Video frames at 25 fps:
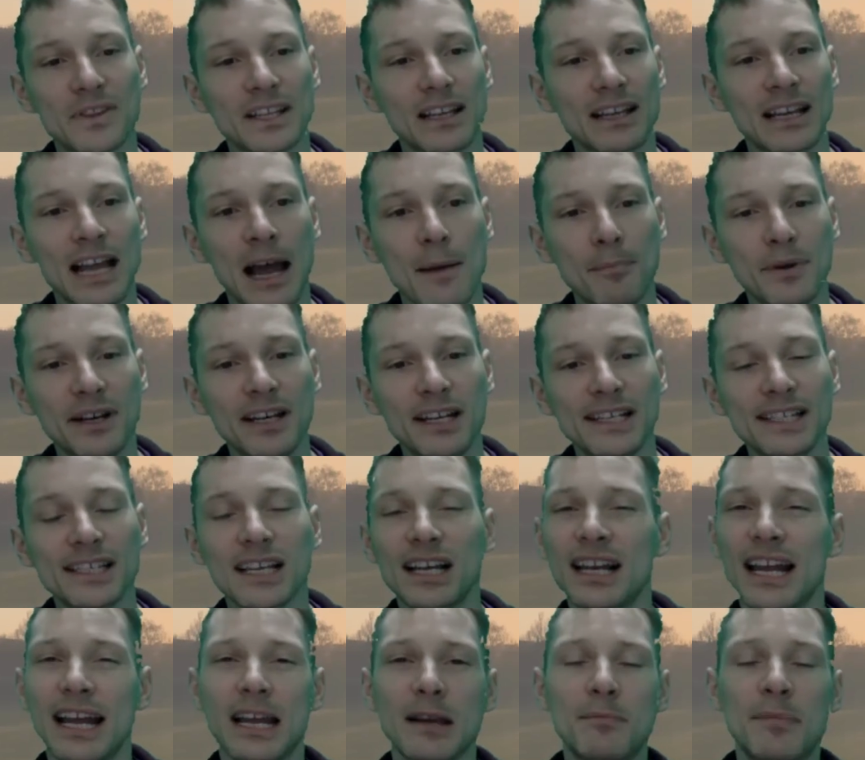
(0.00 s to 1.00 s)
companies are
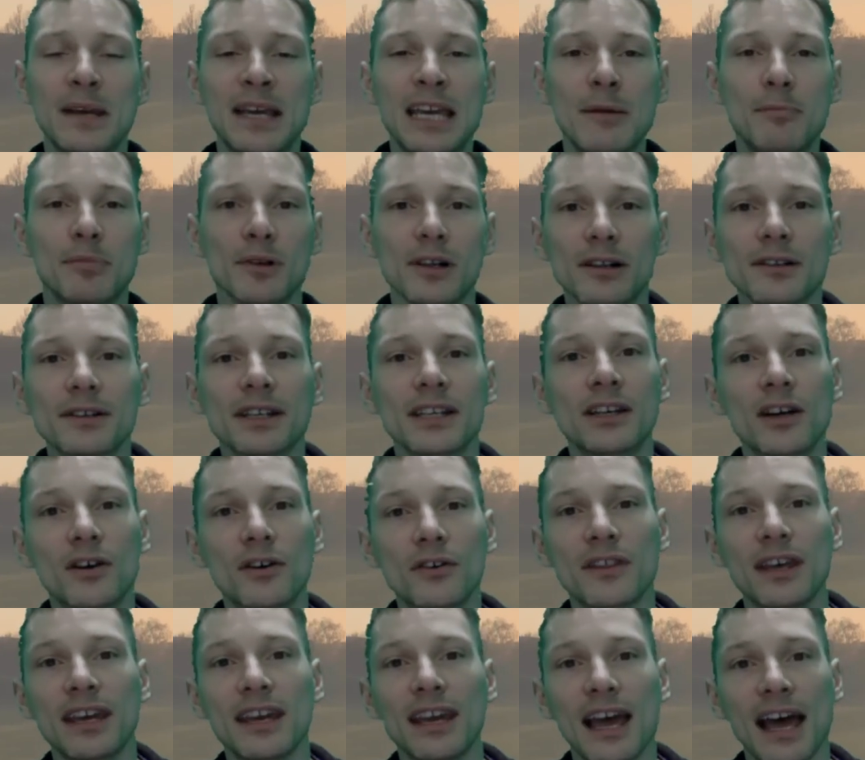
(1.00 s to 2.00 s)
like people,
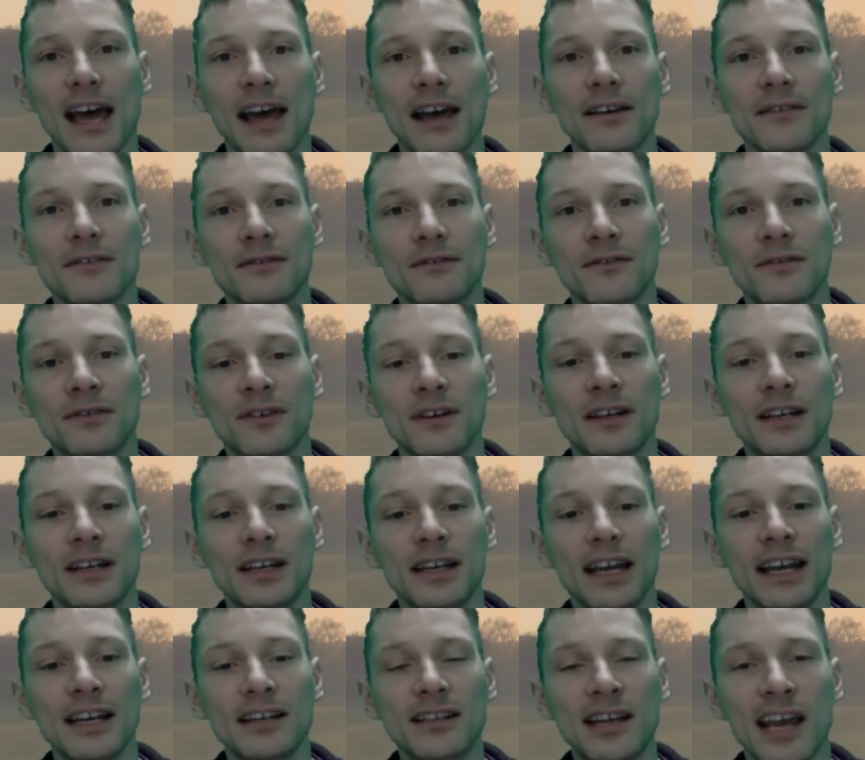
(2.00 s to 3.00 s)
they have
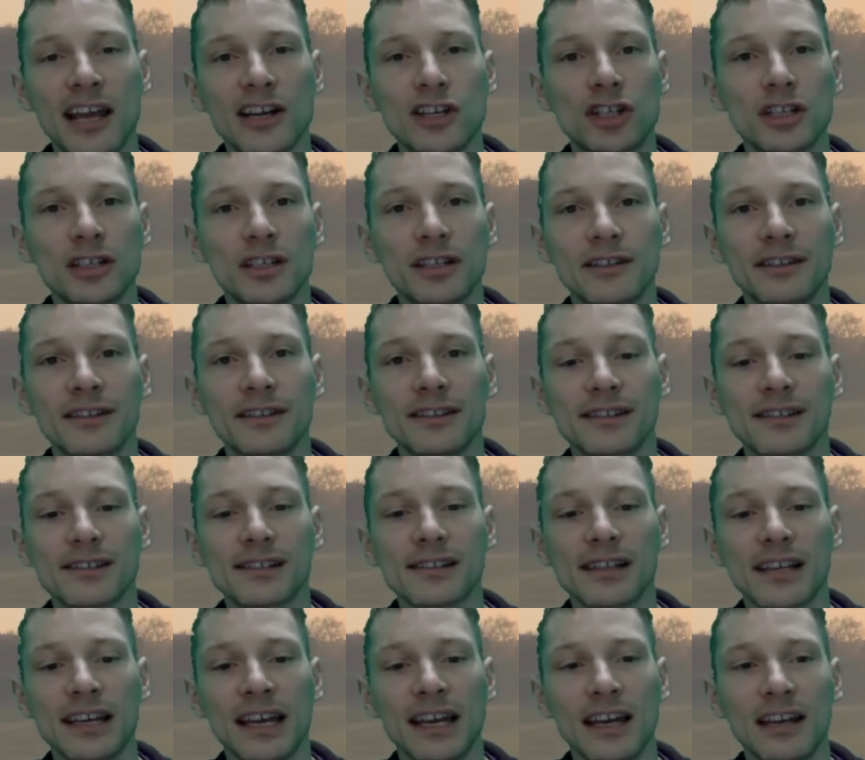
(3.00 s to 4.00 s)

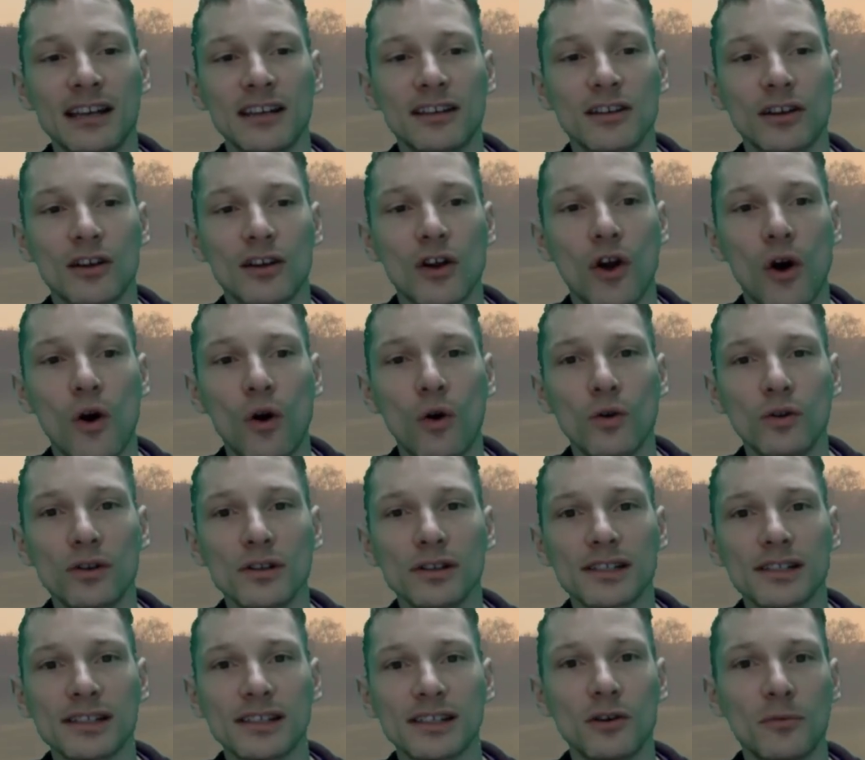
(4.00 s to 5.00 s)
intentions and
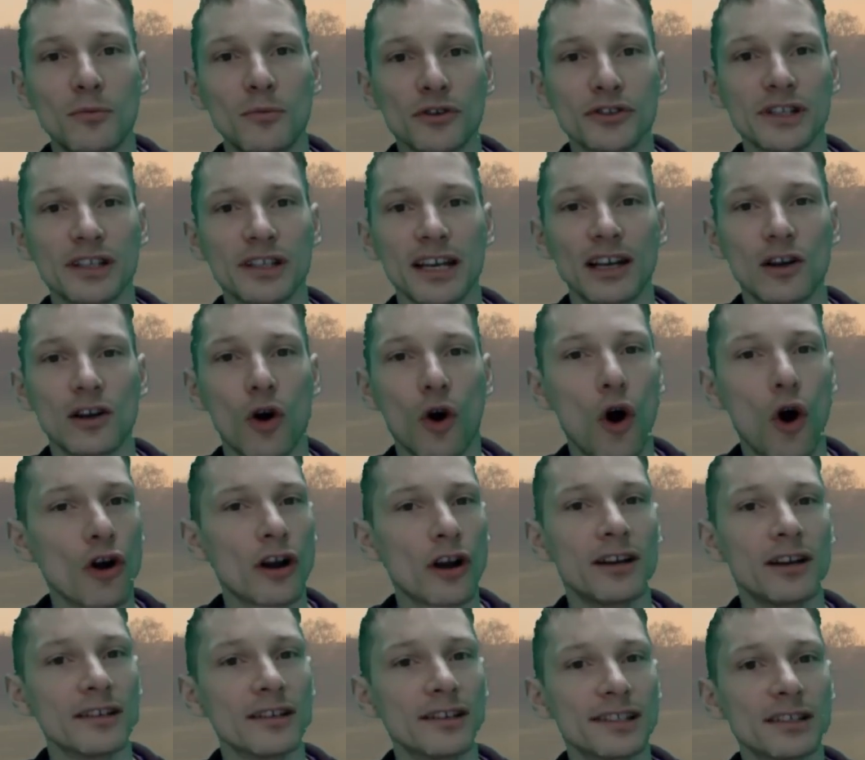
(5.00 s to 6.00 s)
goals. They're almost like
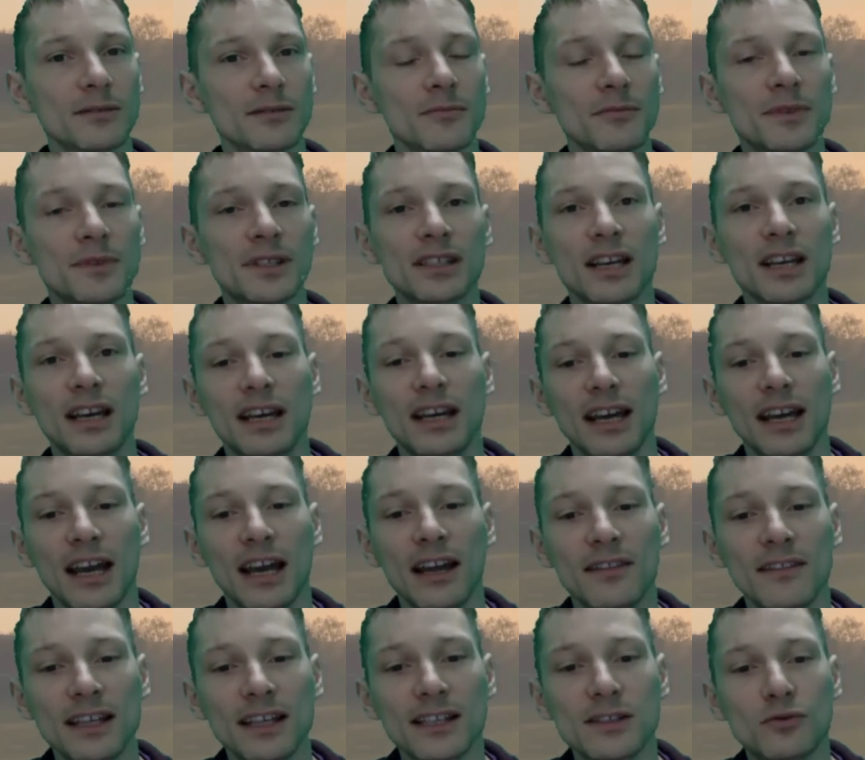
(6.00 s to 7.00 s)
organisms,
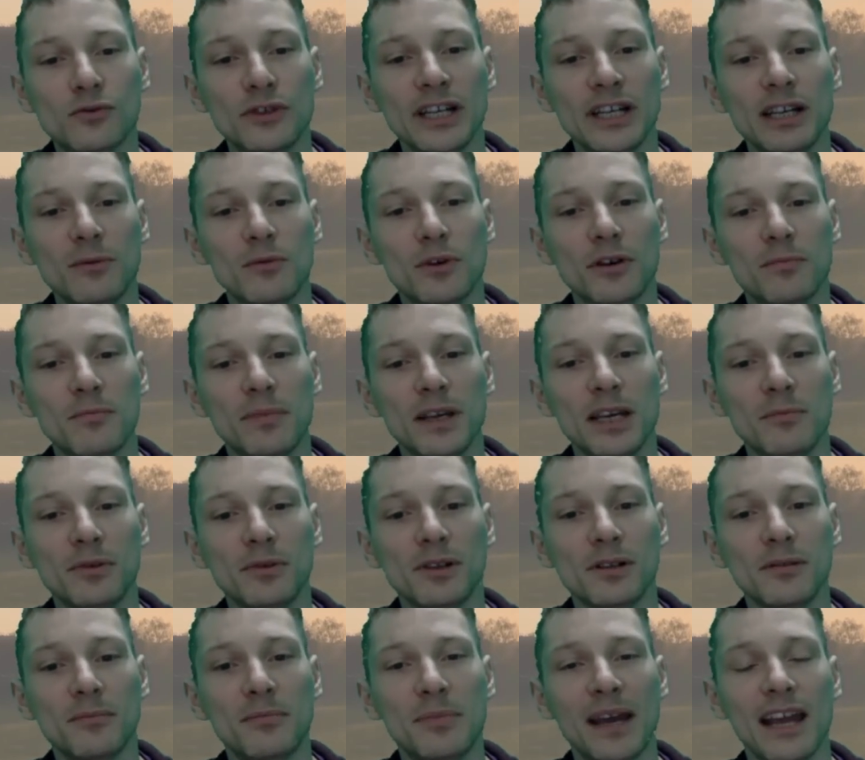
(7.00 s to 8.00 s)
and that's really what
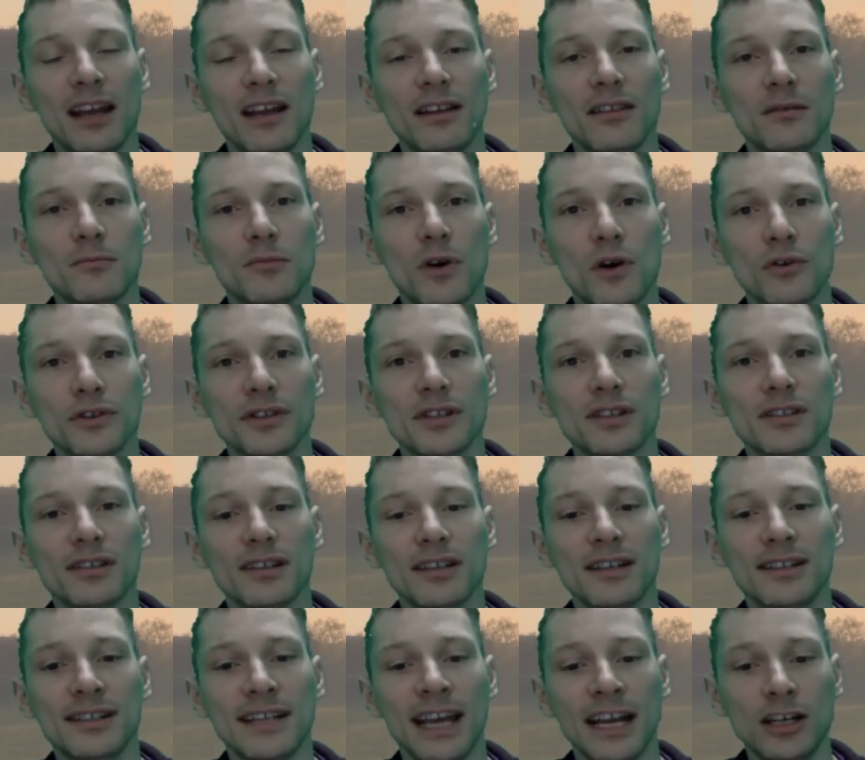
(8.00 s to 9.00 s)
people pay the most
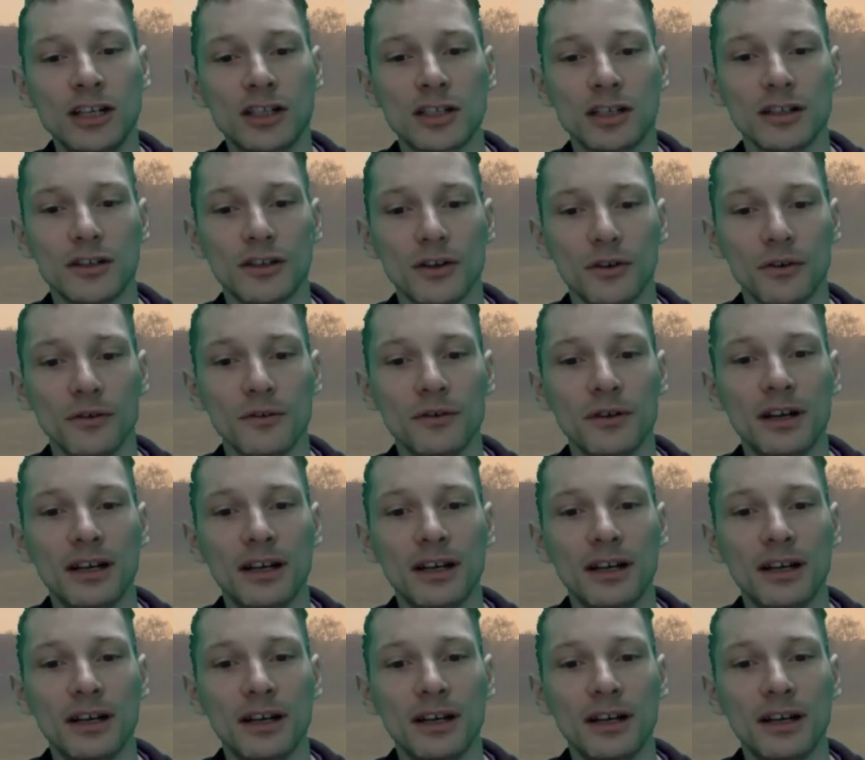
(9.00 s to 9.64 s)
attention to.